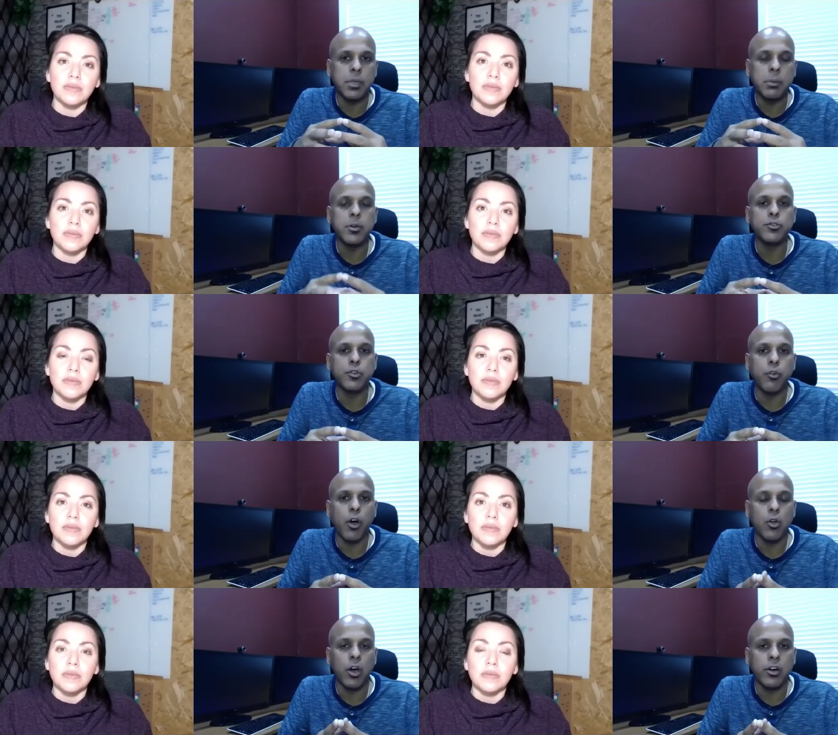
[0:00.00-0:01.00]
Speaker 1: people should
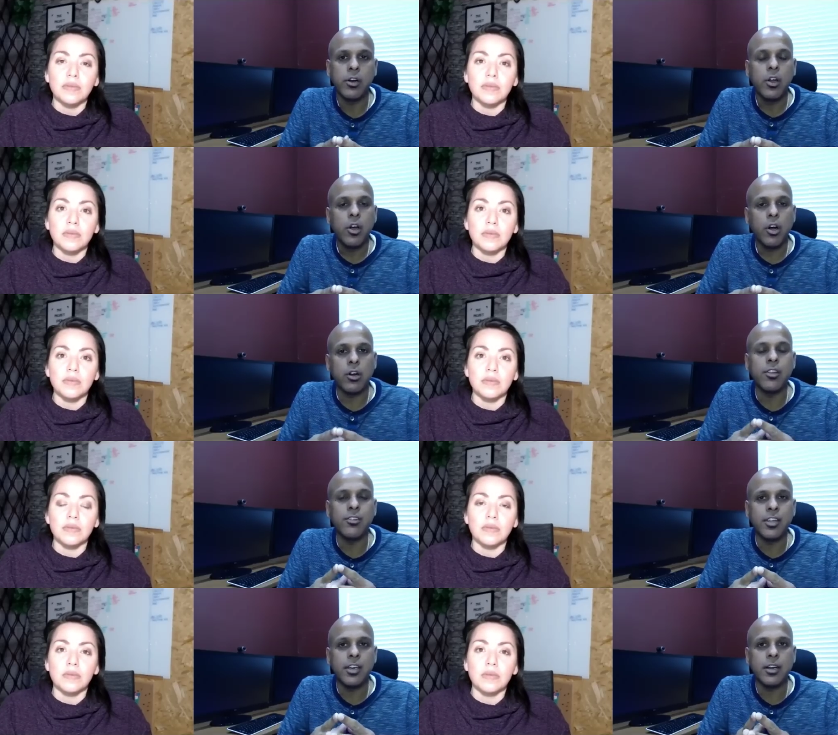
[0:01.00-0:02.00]
follow or or is
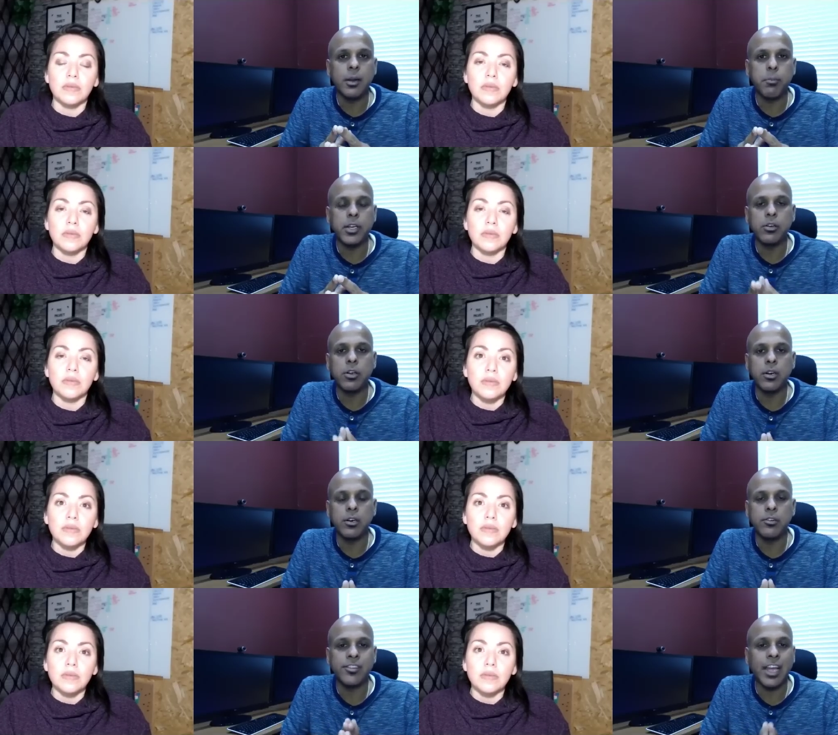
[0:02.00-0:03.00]
there a
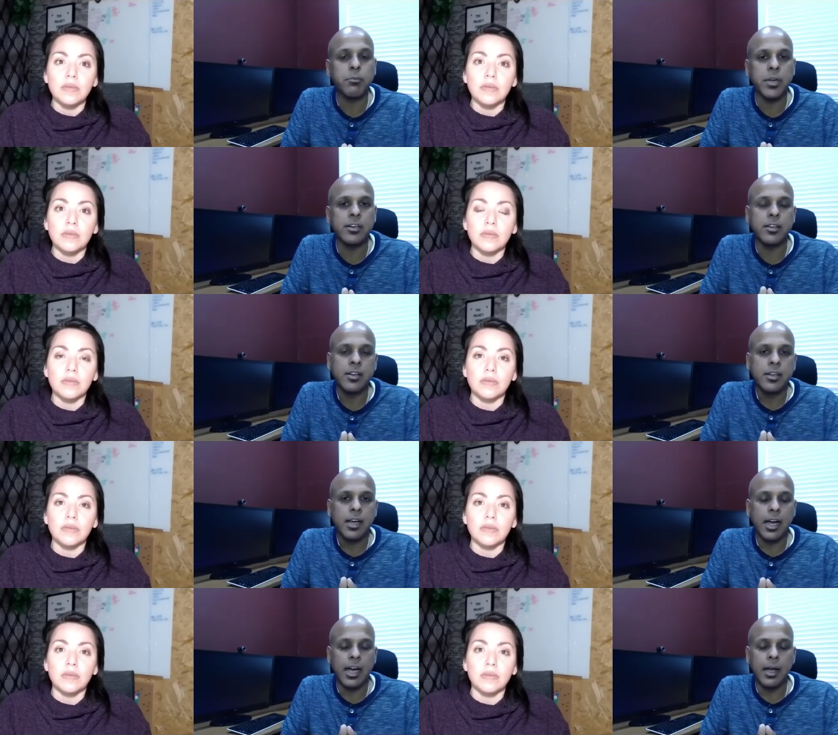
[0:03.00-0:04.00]
particular segment
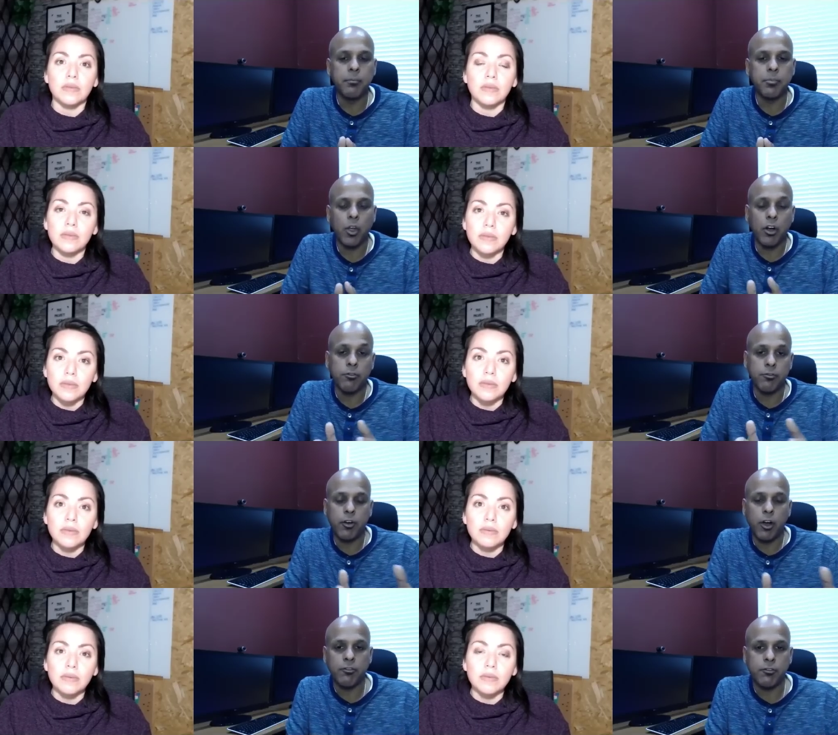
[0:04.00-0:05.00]
um, of
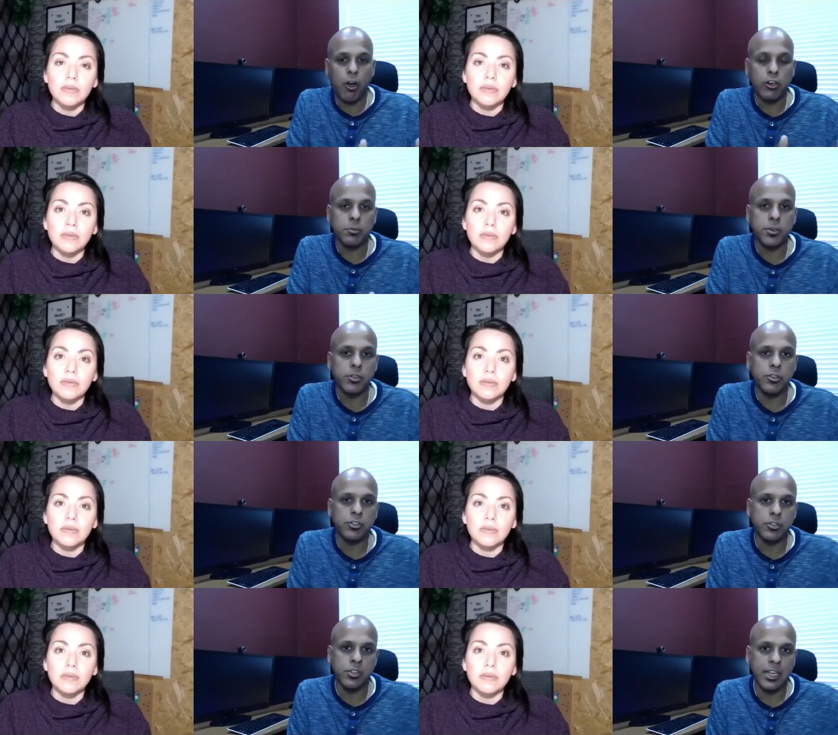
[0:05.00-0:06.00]
of
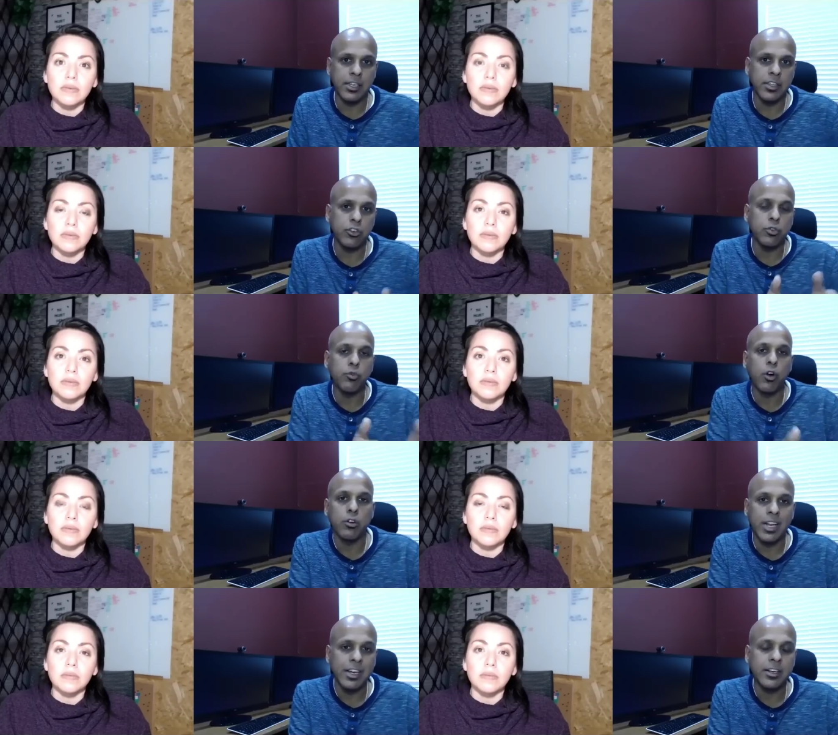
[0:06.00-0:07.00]
entrepreneurs they, they should follow
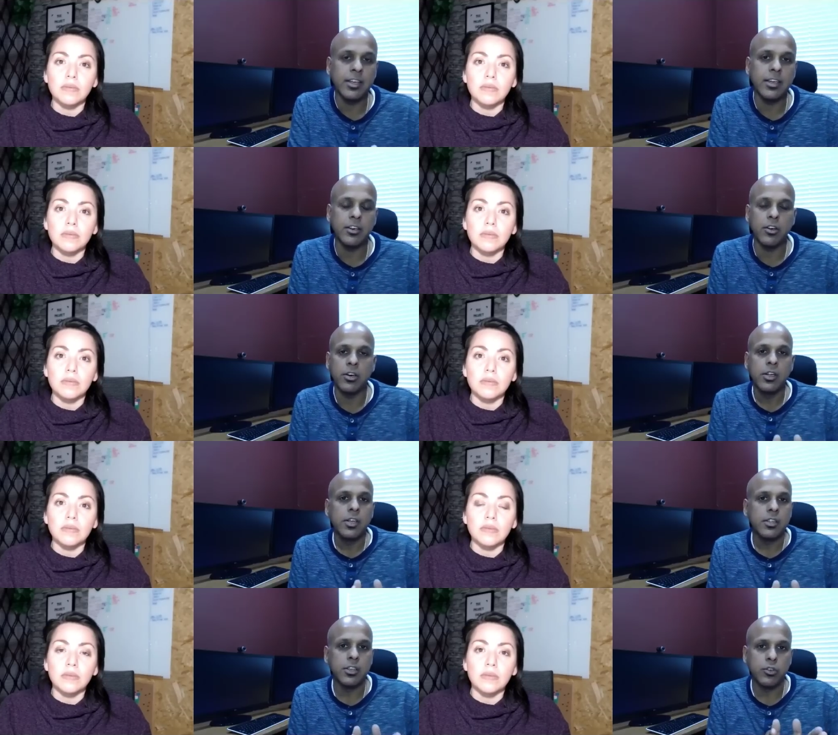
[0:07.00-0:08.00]
linkedin or
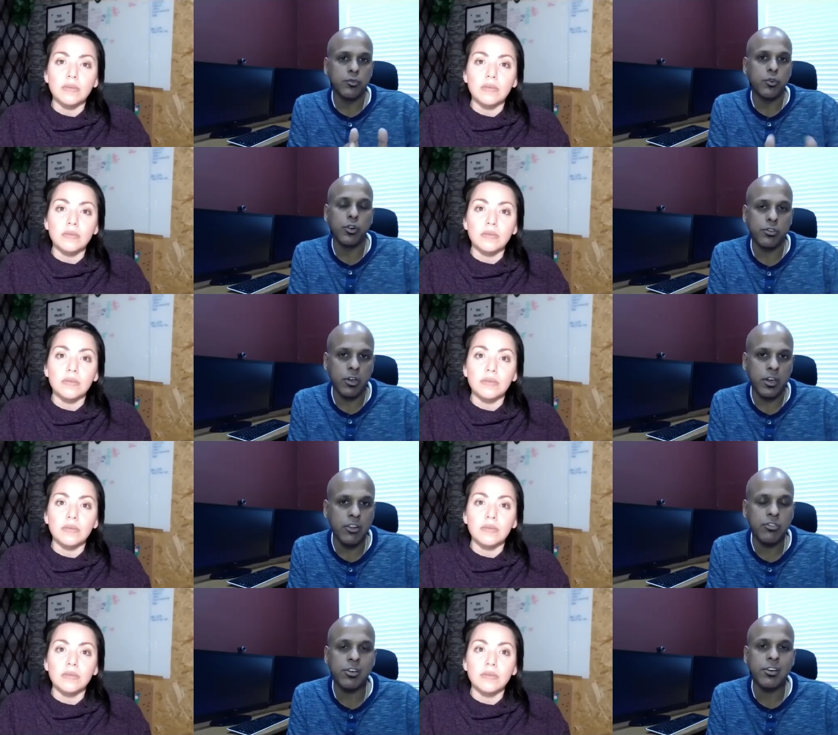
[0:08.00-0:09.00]
they should focus on
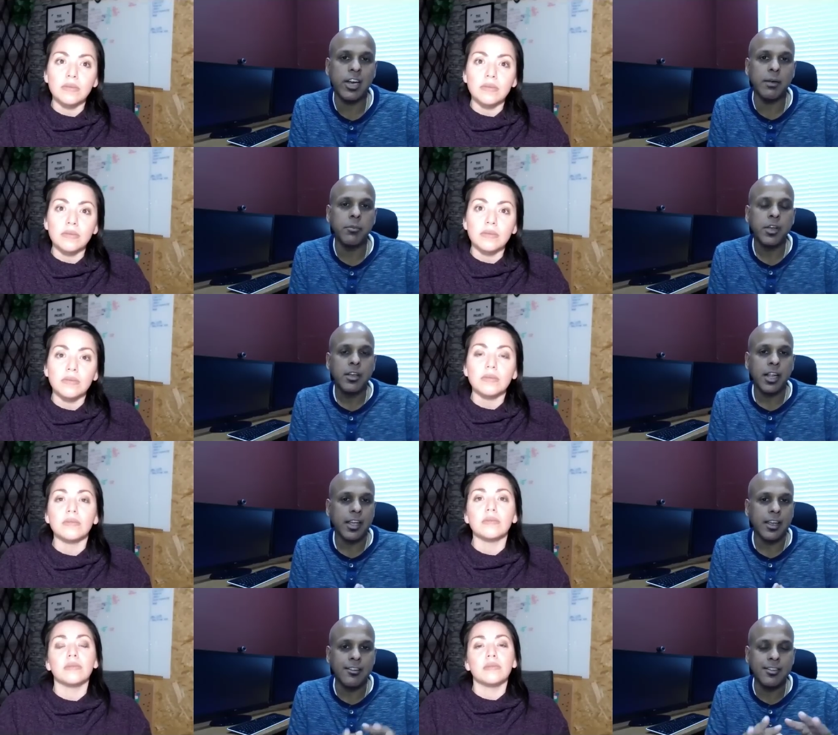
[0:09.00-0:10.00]
instagram like
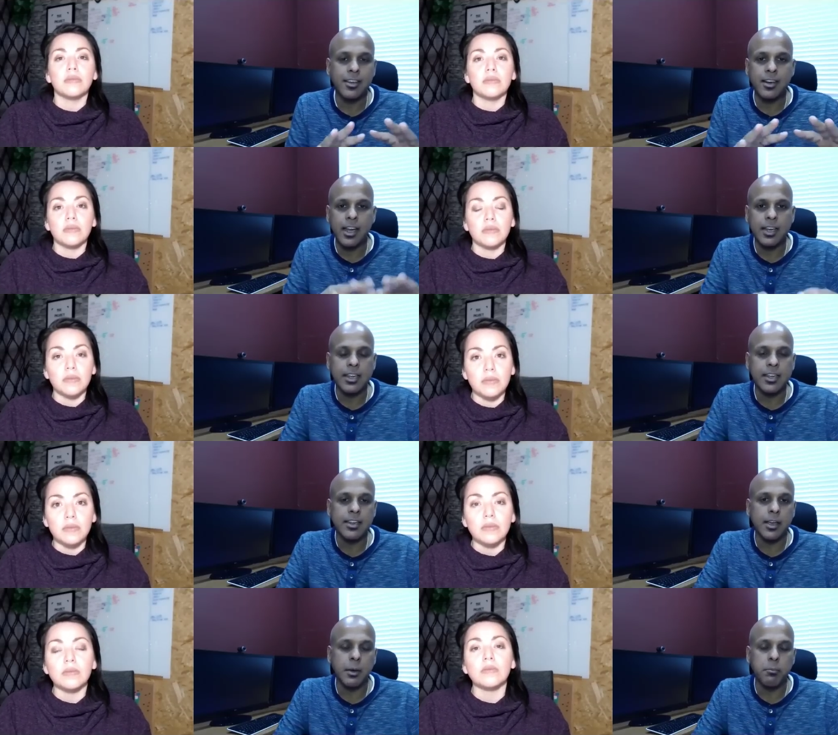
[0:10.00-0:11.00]
is there any uh,